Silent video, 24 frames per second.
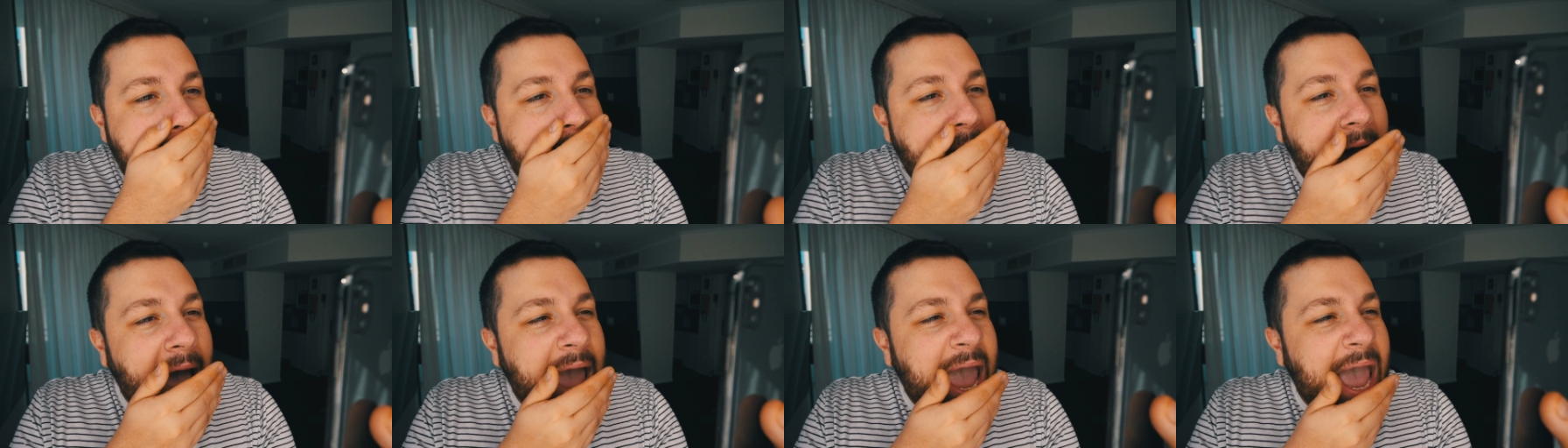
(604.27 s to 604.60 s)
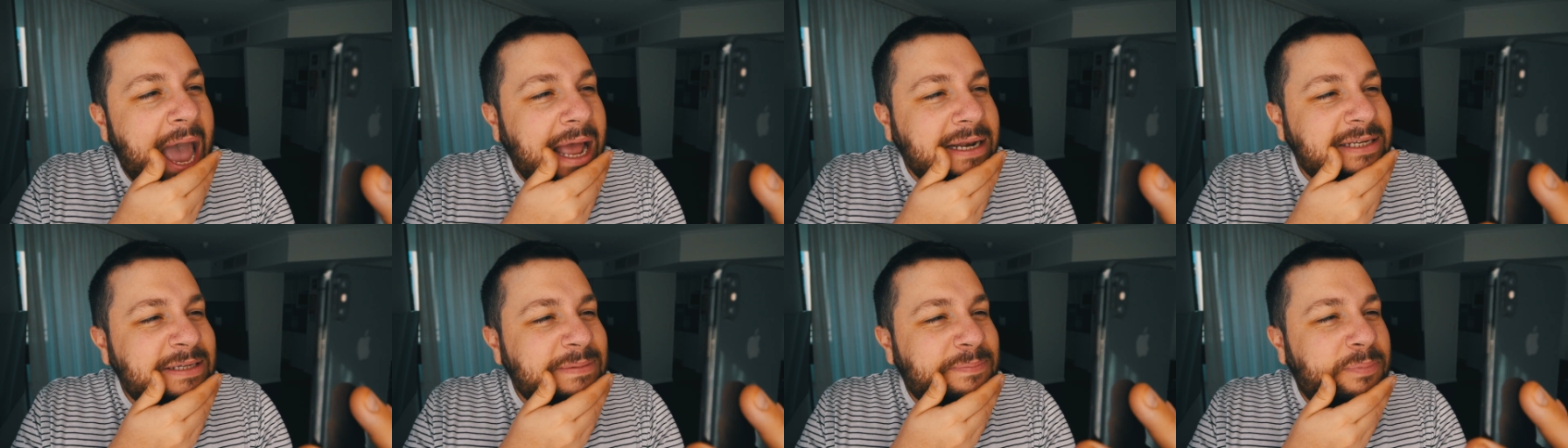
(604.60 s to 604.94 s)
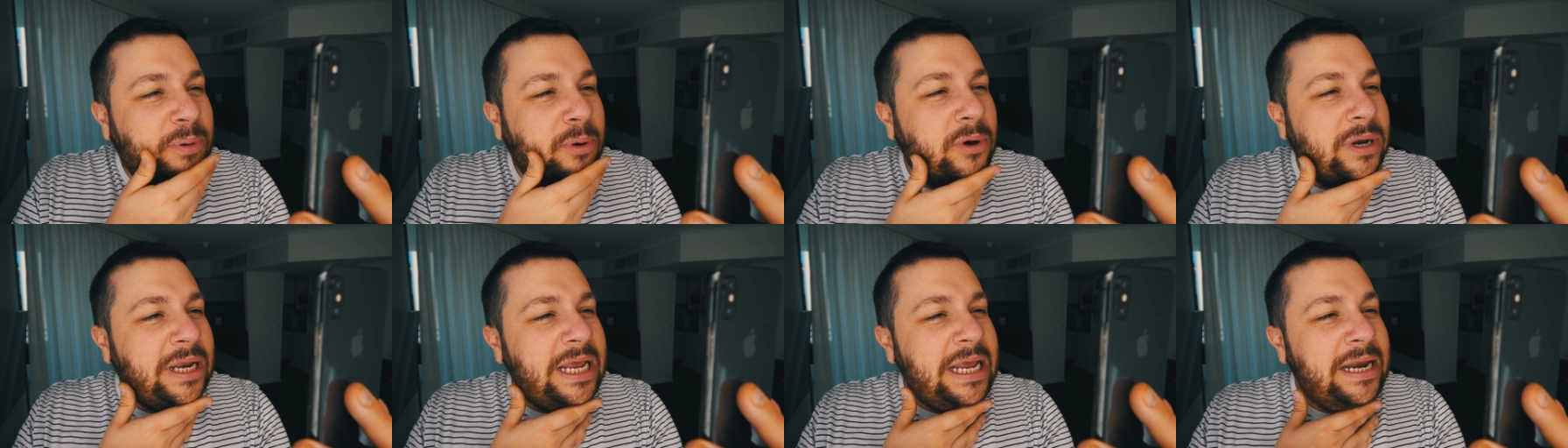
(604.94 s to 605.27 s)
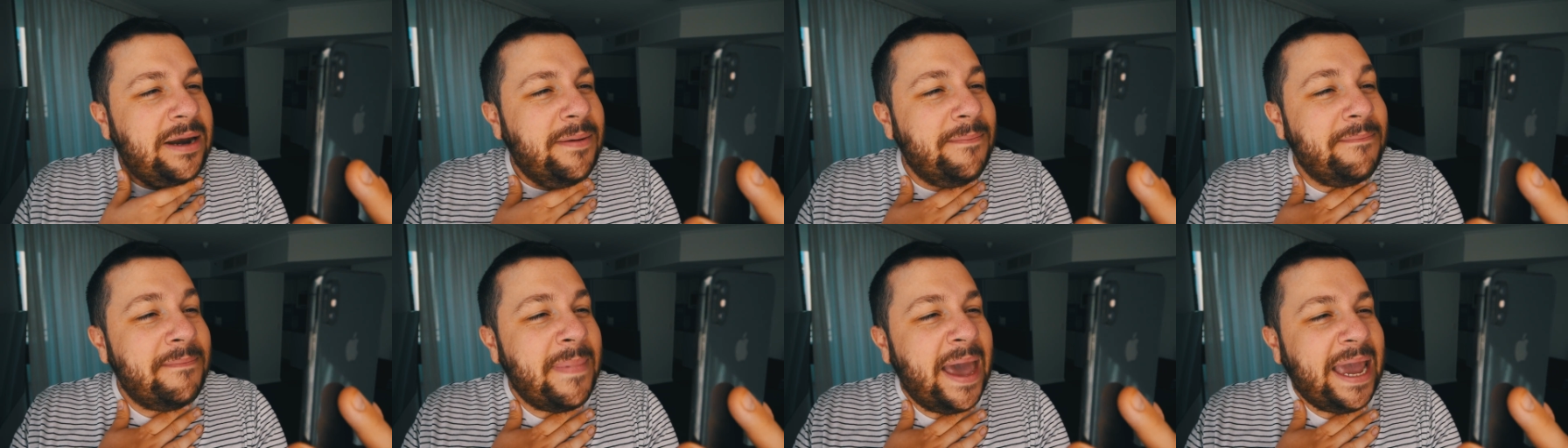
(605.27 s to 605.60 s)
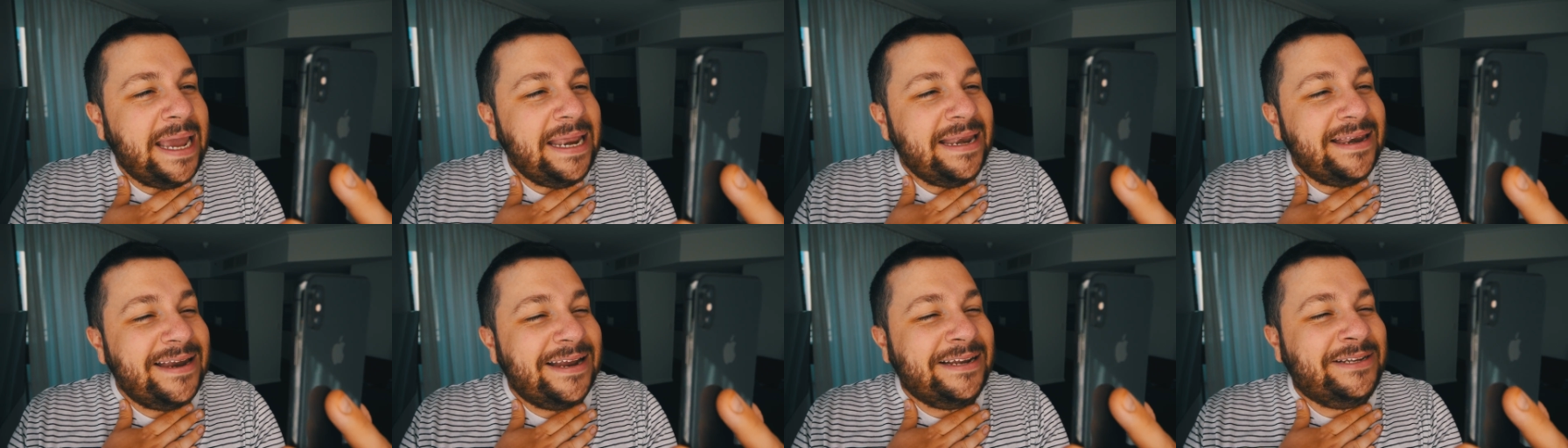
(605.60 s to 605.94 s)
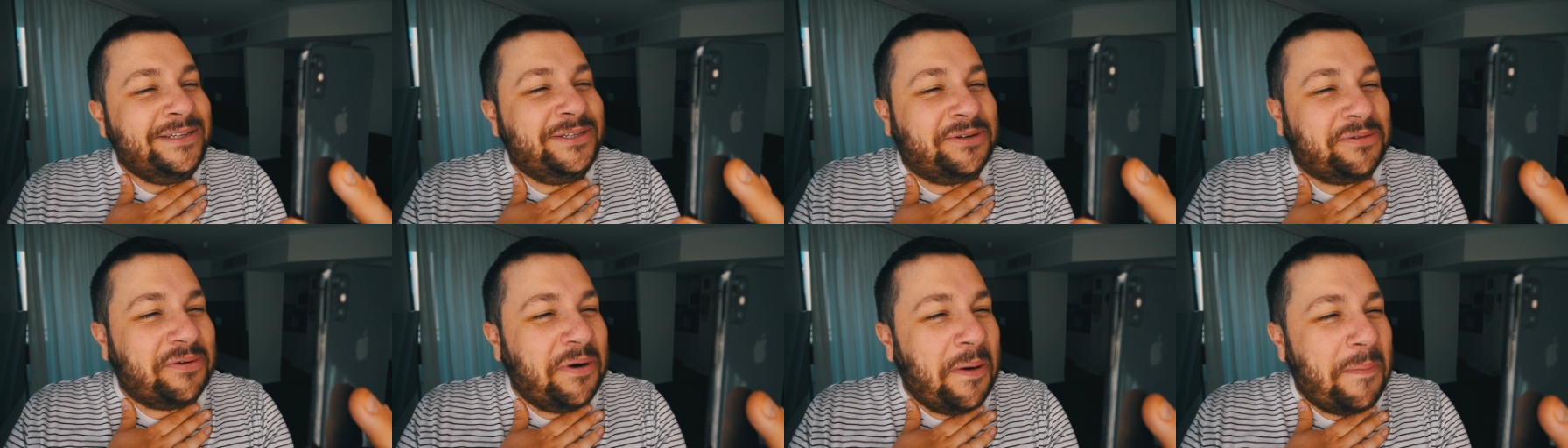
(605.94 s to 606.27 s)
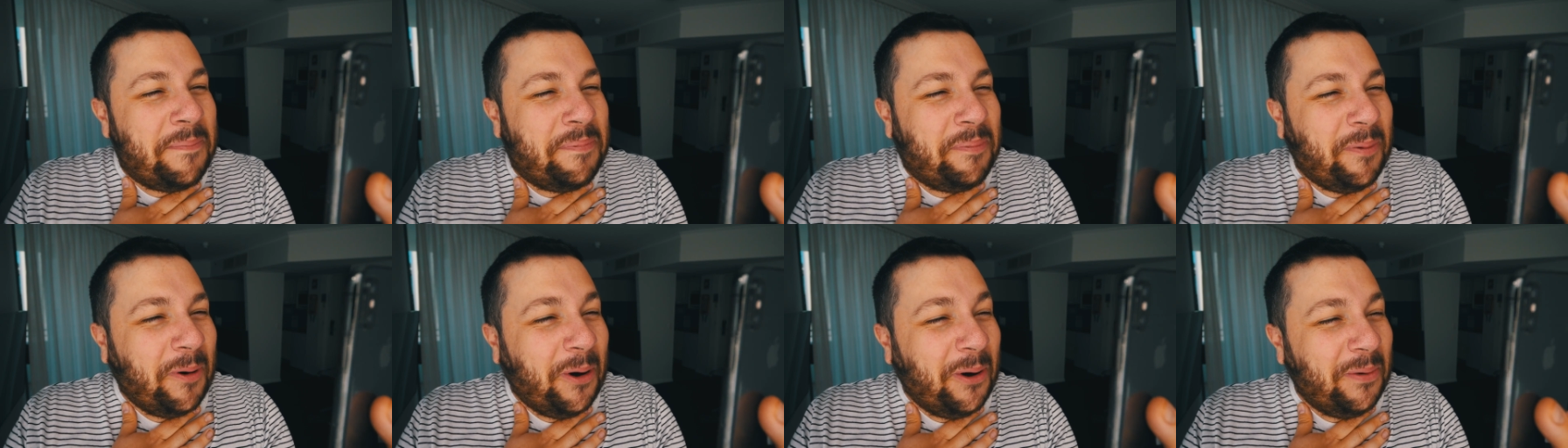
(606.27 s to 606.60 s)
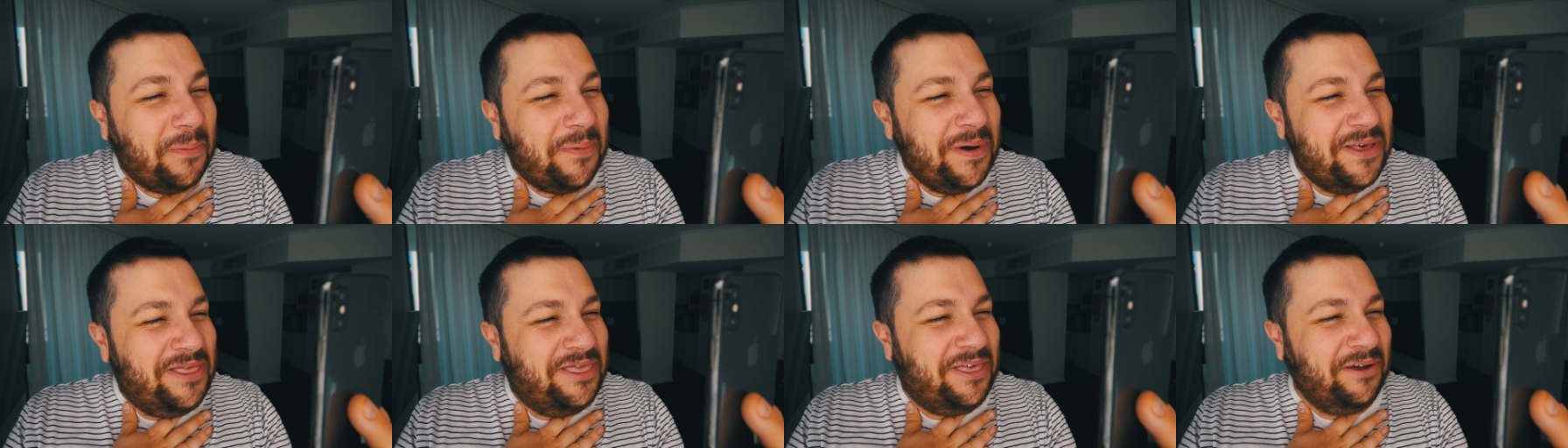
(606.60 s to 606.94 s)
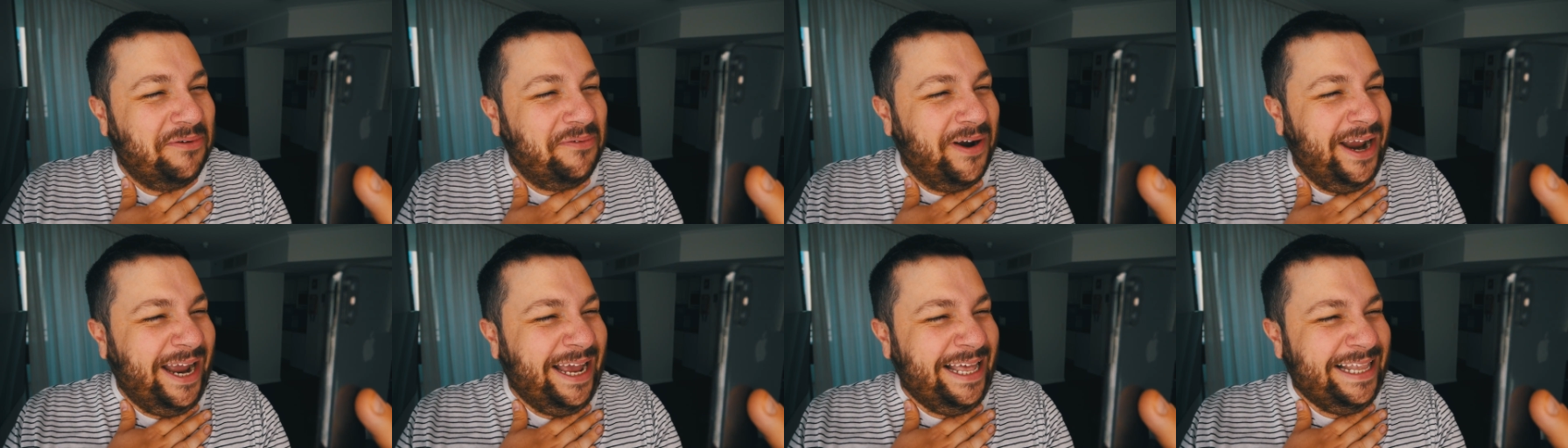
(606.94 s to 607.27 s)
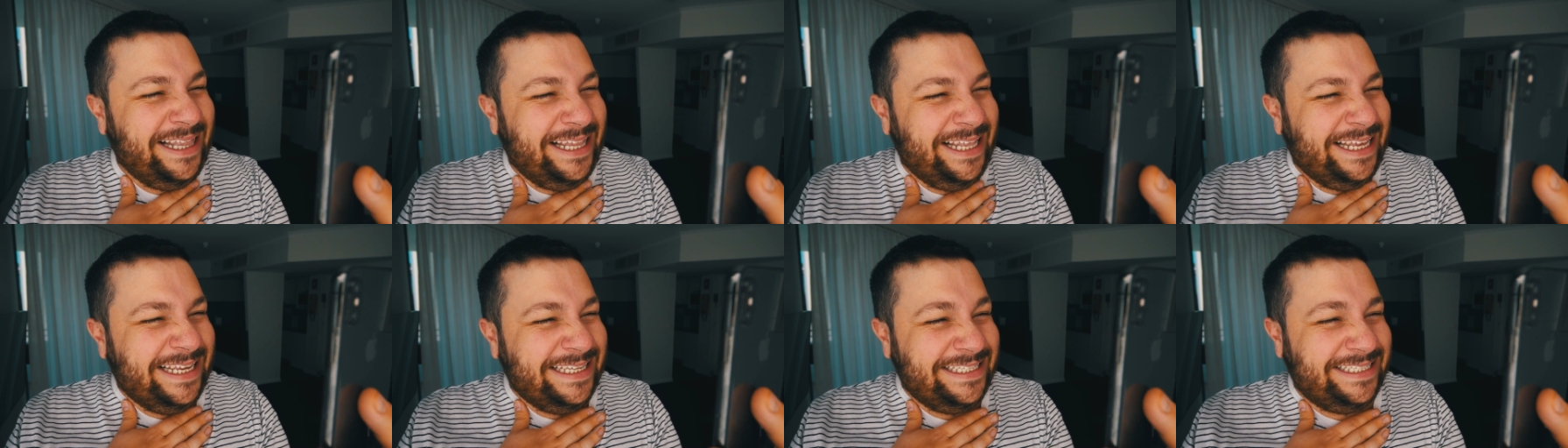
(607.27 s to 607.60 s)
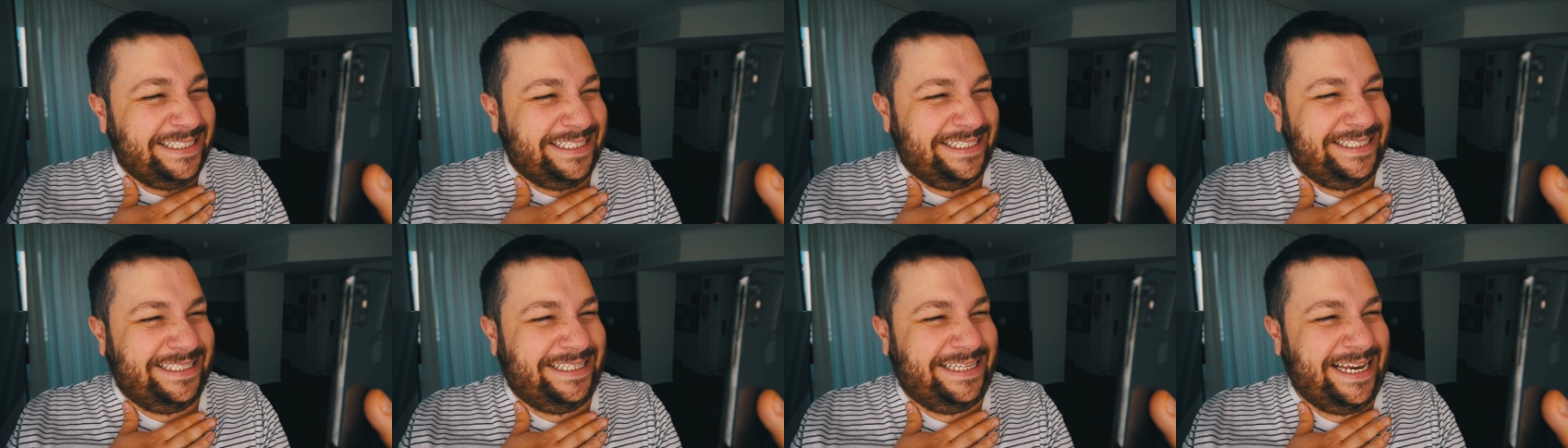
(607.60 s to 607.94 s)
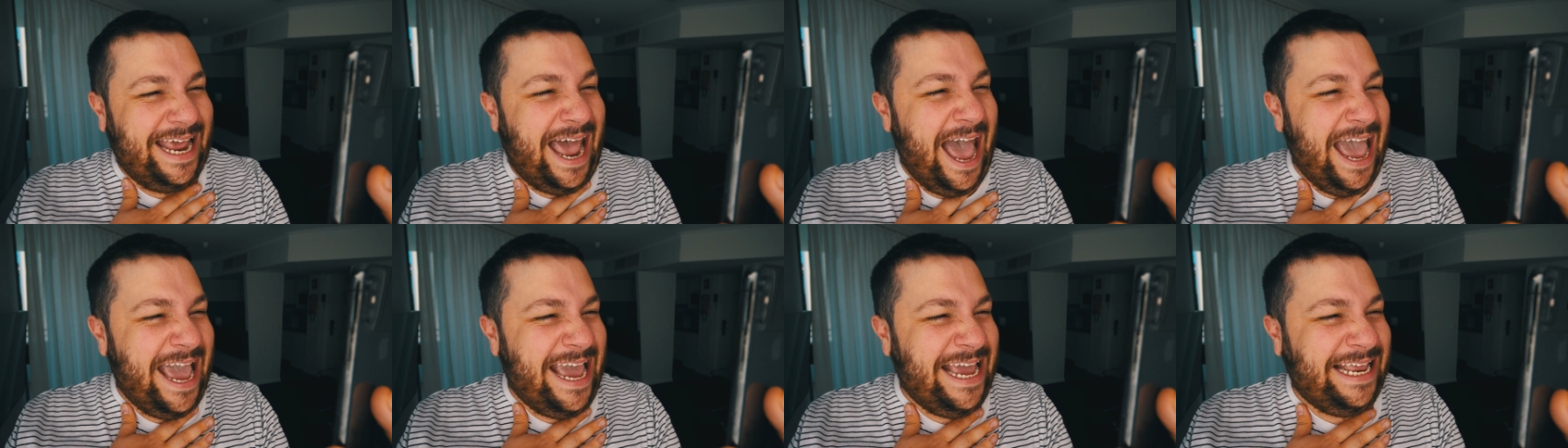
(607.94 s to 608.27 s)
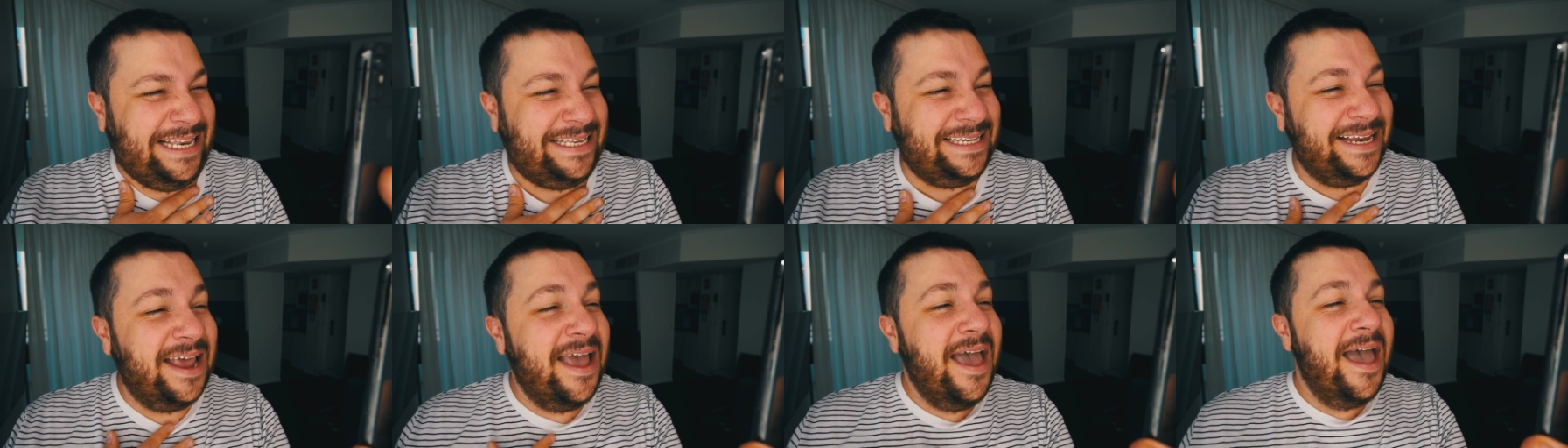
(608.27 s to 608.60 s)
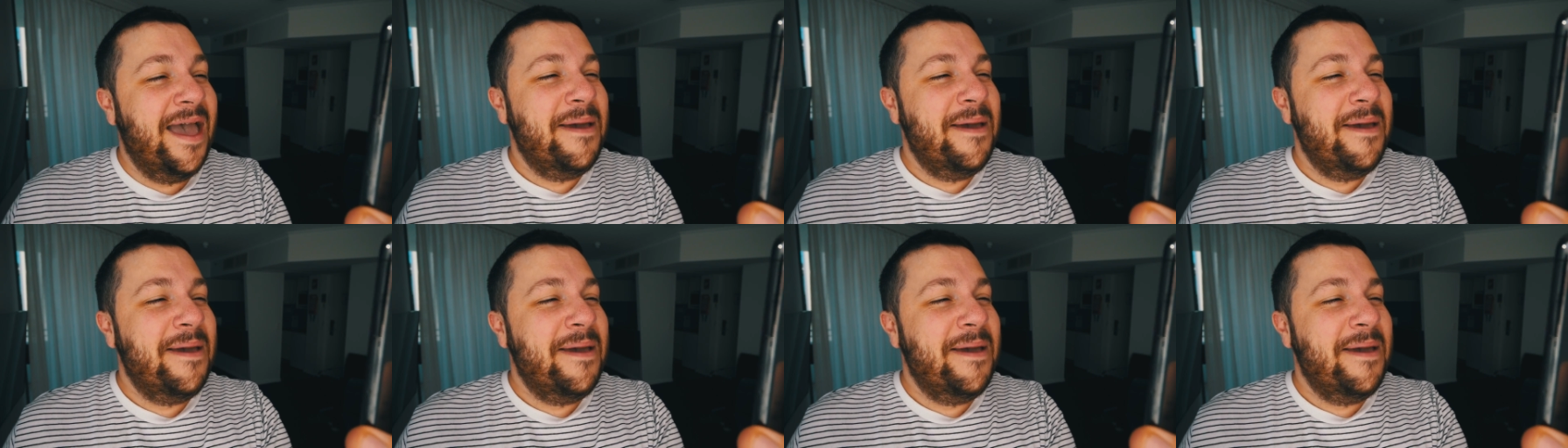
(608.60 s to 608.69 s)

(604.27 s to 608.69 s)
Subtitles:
I had to put in a maintenance report with the real estate